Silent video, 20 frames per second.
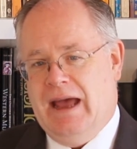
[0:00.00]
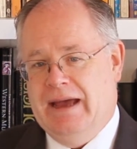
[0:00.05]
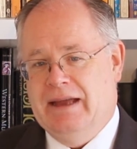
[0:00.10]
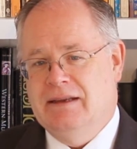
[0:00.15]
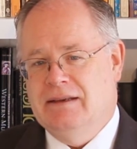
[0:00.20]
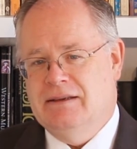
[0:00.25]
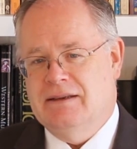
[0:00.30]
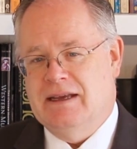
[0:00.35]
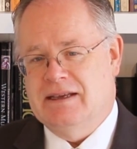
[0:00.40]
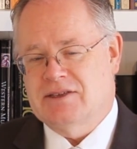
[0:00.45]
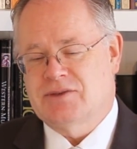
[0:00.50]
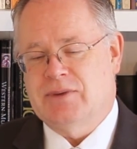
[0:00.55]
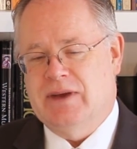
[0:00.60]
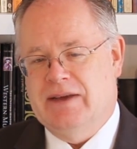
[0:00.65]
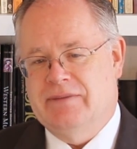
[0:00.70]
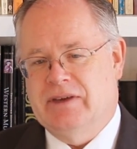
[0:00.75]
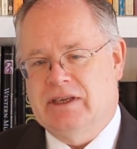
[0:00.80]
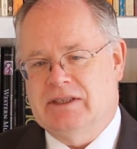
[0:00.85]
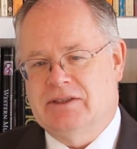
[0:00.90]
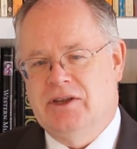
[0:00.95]
And, as
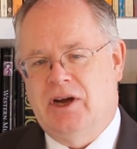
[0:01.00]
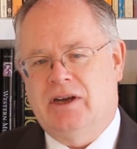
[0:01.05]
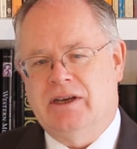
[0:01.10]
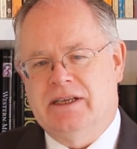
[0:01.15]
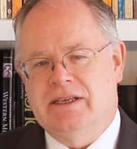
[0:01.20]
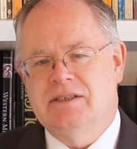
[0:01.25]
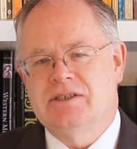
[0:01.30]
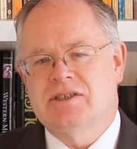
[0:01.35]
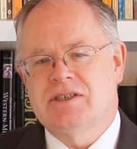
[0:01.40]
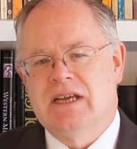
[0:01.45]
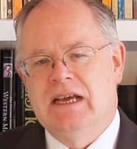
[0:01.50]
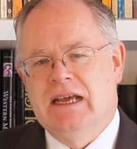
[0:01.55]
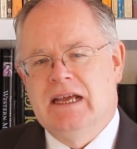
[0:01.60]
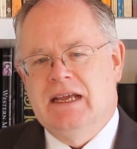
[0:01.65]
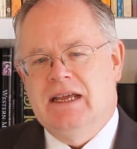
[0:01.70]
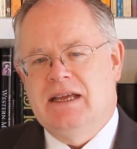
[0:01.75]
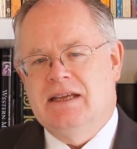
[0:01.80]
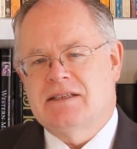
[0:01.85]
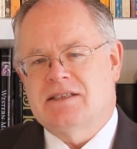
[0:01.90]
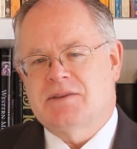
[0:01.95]
we have acknowledged,
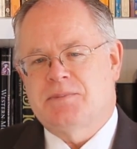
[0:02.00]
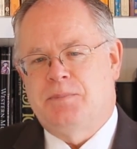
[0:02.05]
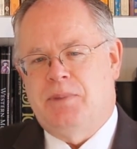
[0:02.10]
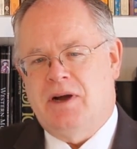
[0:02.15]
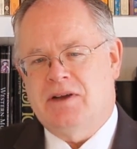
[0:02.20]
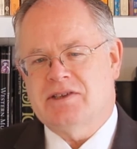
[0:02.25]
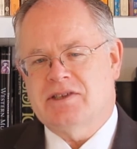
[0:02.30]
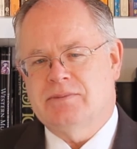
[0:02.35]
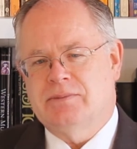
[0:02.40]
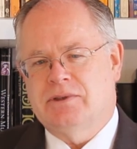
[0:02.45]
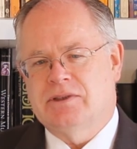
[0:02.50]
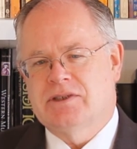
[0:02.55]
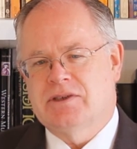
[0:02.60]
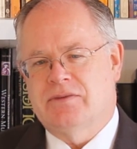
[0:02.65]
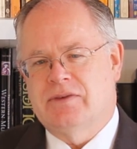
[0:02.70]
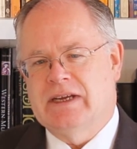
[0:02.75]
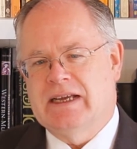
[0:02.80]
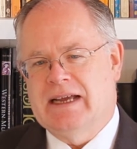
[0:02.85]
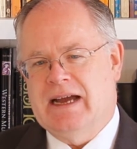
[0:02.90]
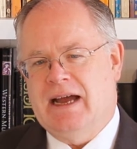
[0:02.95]
it's possible
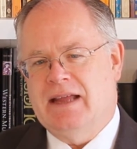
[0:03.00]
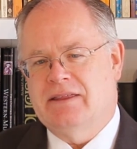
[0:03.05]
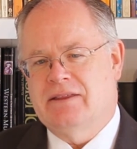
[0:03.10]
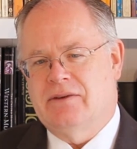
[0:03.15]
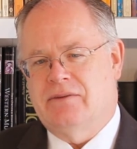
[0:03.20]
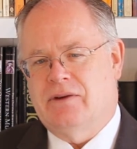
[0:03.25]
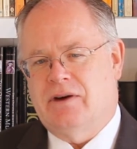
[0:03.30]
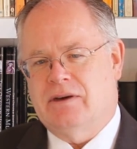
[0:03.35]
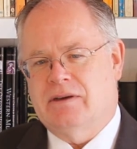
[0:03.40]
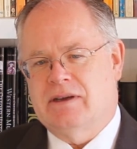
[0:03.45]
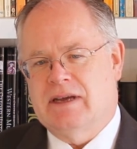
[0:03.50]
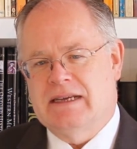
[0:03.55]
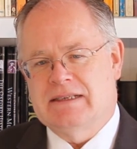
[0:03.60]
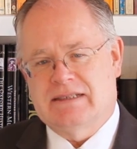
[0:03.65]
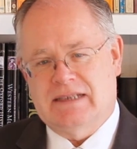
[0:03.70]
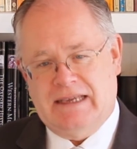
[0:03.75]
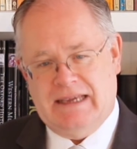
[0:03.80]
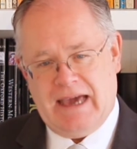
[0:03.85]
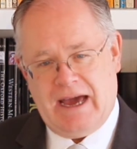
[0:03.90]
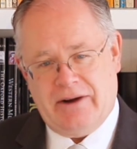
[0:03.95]
to regard the rock
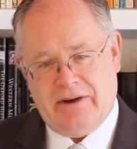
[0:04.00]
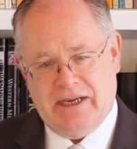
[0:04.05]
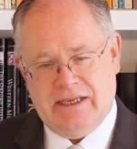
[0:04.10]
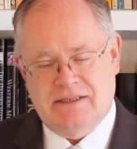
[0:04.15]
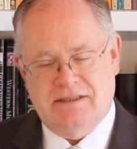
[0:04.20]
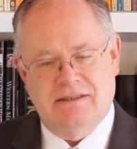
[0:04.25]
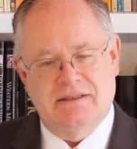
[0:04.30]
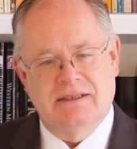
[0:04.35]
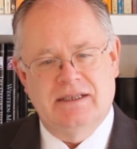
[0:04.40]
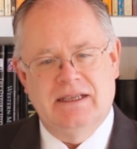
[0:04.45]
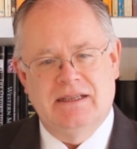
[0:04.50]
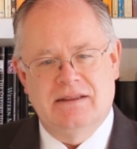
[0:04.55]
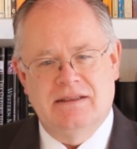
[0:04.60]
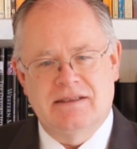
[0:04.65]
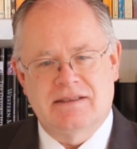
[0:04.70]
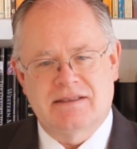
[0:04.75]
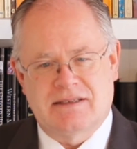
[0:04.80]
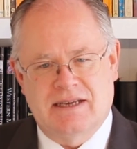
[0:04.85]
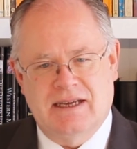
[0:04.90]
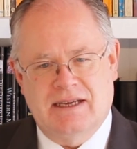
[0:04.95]
as a character in
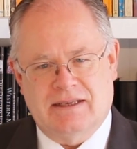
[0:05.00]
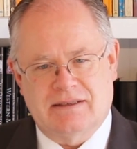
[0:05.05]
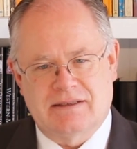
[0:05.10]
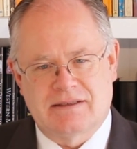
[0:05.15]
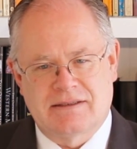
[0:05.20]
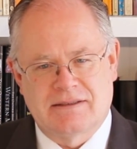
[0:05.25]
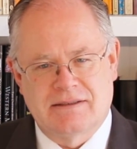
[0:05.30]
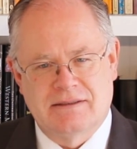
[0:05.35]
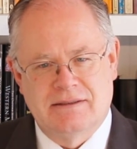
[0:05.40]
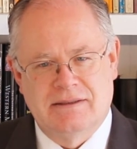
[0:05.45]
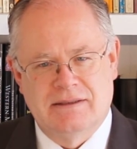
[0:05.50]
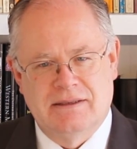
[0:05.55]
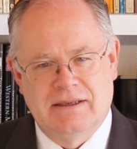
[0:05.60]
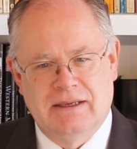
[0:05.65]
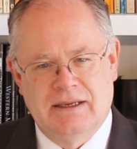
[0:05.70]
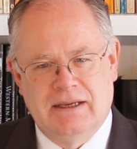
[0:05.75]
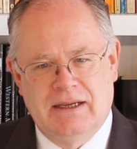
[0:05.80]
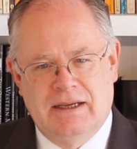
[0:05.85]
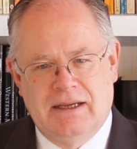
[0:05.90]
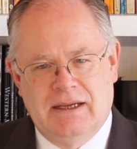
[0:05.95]
this text.
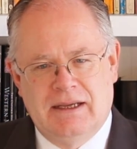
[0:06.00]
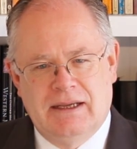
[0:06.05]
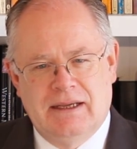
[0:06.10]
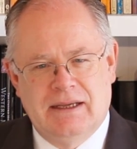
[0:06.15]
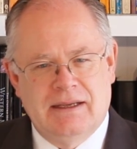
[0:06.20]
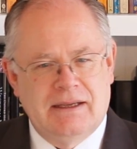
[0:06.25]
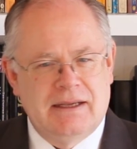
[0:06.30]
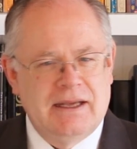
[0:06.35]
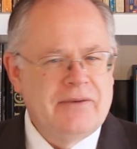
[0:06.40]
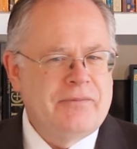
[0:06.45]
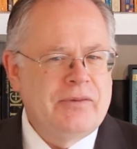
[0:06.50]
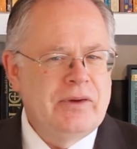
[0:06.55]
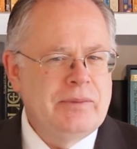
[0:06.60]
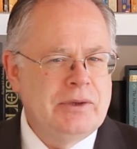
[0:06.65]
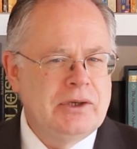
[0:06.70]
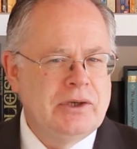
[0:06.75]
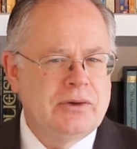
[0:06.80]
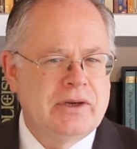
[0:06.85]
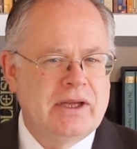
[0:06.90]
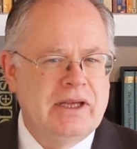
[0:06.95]
If we
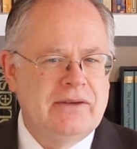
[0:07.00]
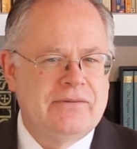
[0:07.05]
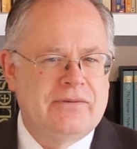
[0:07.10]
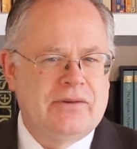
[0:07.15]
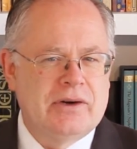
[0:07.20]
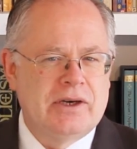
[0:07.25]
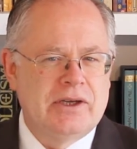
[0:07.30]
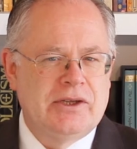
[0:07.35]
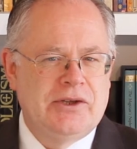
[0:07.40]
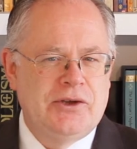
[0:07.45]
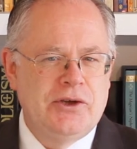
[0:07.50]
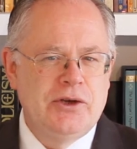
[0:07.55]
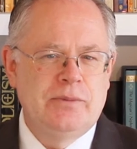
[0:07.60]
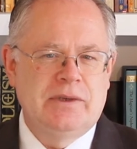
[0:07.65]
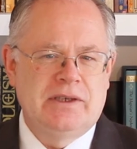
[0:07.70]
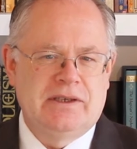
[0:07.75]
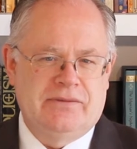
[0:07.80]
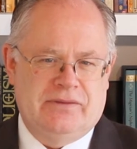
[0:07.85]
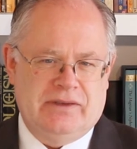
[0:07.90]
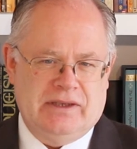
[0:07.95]
were looking for a
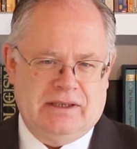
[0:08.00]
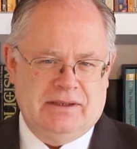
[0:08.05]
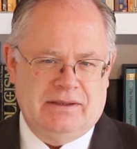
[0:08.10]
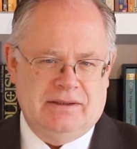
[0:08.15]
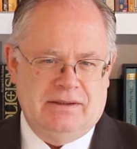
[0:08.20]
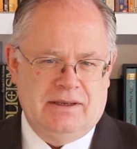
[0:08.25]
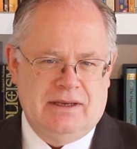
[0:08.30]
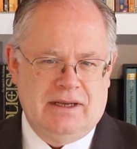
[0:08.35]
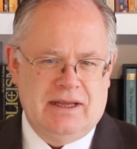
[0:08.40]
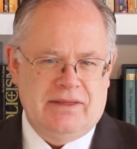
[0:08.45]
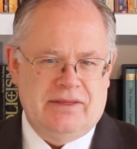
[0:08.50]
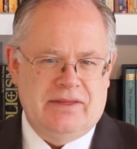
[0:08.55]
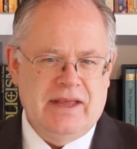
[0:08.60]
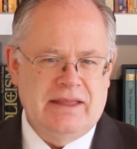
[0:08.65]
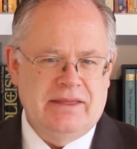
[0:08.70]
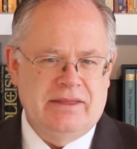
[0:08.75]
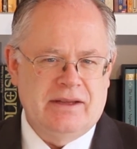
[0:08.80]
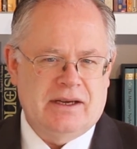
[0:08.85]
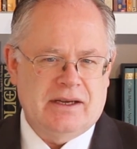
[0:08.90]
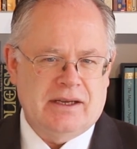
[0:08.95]
human villain,
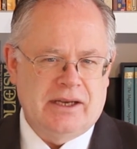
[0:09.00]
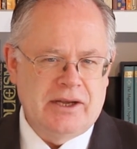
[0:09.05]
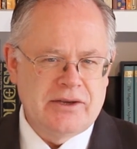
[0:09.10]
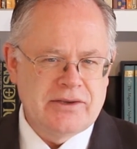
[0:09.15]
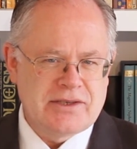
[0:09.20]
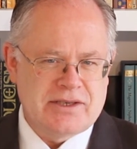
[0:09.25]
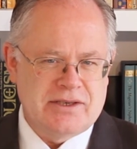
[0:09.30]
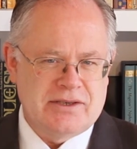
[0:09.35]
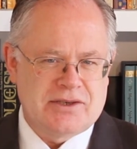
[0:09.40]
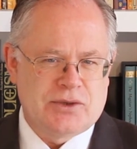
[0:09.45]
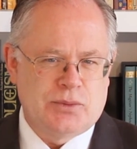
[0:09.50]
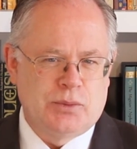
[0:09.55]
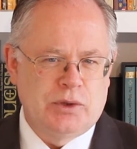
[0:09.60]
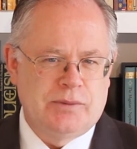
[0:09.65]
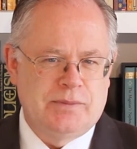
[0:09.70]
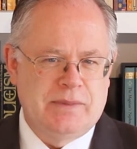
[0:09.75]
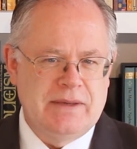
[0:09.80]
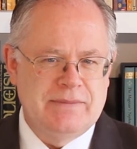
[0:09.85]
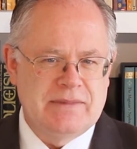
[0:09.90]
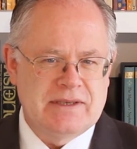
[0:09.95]
then the closest
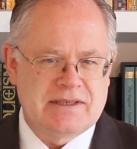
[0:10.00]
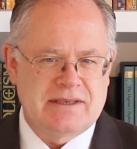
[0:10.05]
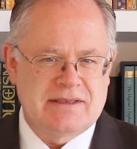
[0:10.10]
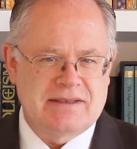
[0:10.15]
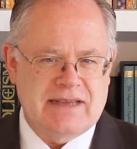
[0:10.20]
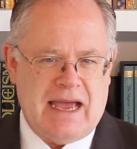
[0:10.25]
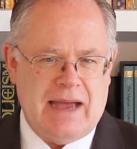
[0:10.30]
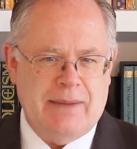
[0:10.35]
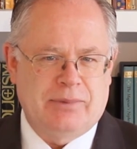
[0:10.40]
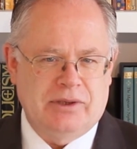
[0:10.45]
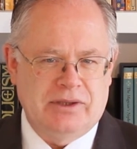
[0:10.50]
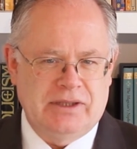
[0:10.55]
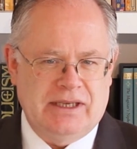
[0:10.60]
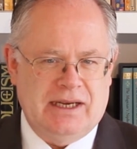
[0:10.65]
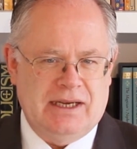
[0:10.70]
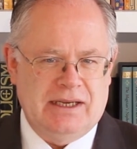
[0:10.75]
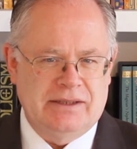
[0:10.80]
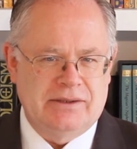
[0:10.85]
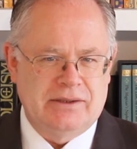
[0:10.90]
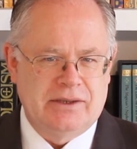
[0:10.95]
would be Mrs.
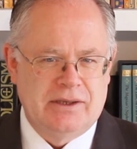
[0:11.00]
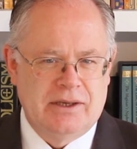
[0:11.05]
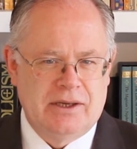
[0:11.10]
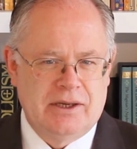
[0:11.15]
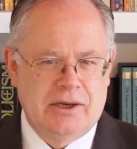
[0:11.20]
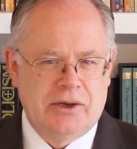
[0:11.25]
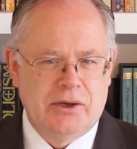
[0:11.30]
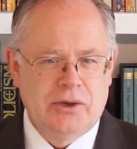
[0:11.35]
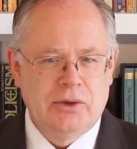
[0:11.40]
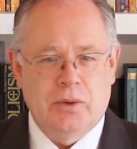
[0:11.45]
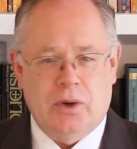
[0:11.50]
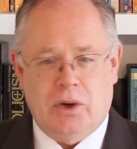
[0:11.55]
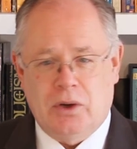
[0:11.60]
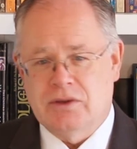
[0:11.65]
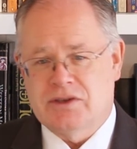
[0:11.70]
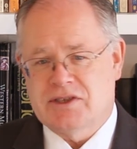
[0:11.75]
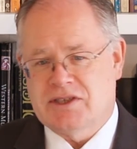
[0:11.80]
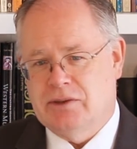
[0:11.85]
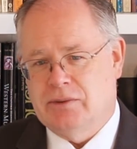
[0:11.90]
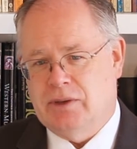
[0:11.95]
Appleyard,
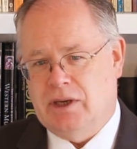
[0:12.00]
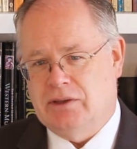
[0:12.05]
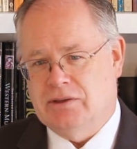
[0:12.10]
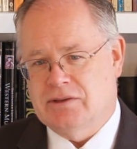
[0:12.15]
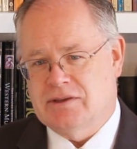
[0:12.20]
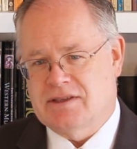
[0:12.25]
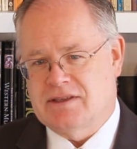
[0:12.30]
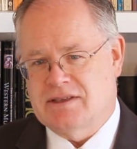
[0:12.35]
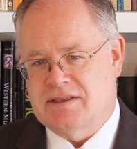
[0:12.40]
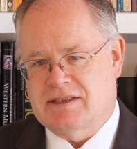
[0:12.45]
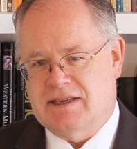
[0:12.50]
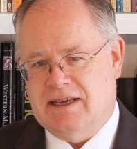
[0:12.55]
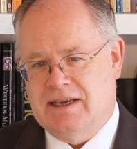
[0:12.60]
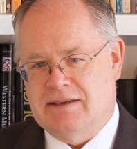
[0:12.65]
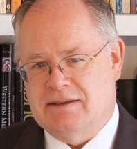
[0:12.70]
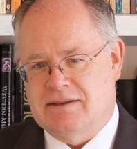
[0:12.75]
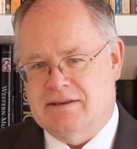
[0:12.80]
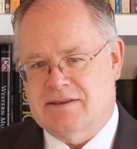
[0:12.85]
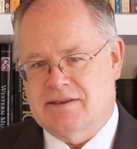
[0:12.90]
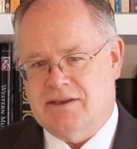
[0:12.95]
who also holds the
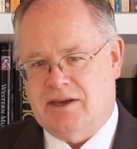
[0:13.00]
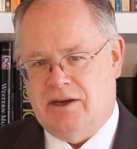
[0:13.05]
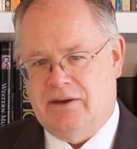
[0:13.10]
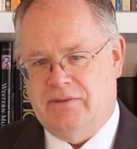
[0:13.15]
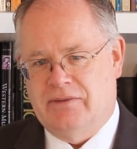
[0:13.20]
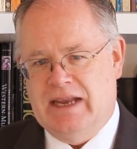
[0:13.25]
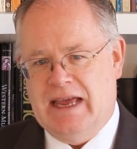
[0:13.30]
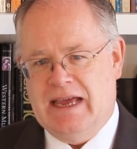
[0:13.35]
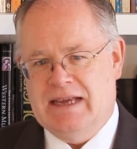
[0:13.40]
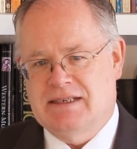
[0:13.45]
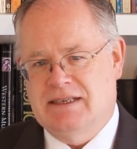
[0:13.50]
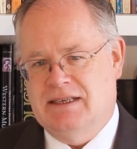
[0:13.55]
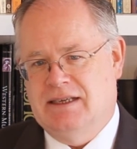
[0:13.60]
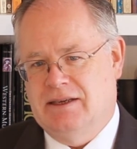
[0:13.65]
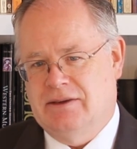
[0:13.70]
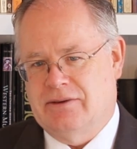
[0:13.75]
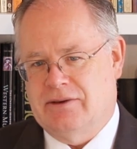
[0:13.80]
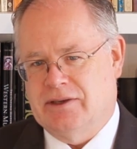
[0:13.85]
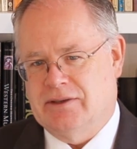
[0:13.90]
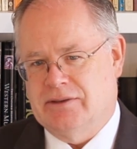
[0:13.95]
status of an
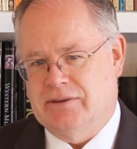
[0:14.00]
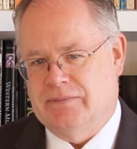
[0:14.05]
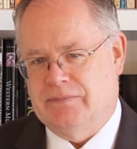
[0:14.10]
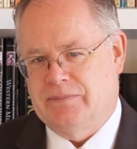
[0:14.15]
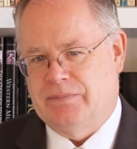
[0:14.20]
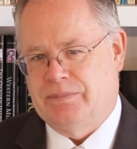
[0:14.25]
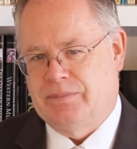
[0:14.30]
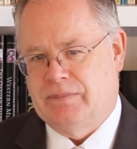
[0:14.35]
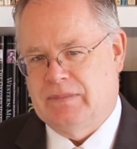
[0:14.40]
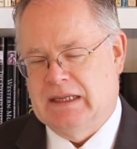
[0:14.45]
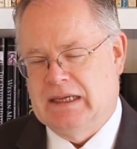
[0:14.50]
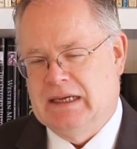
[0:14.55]
anti-hero.